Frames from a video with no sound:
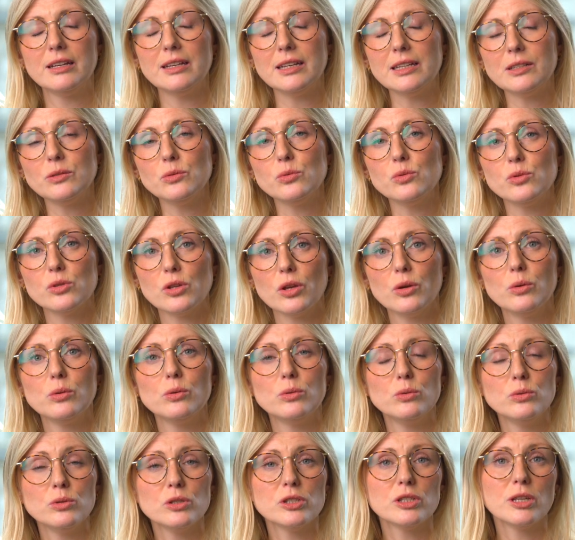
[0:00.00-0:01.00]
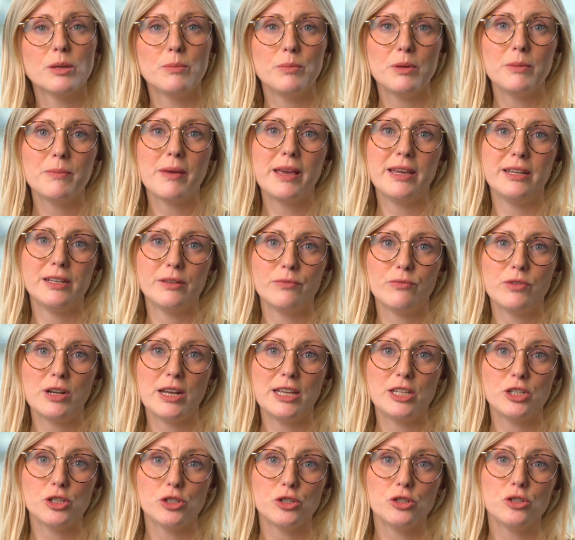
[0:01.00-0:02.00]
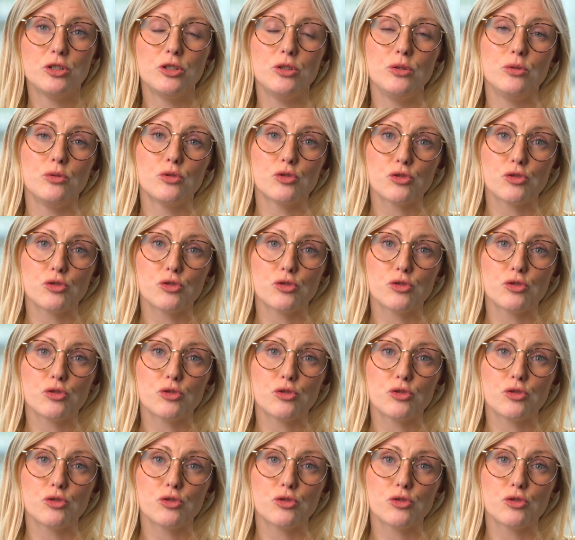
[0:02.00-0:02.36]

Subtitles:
and also orders can be made in relation to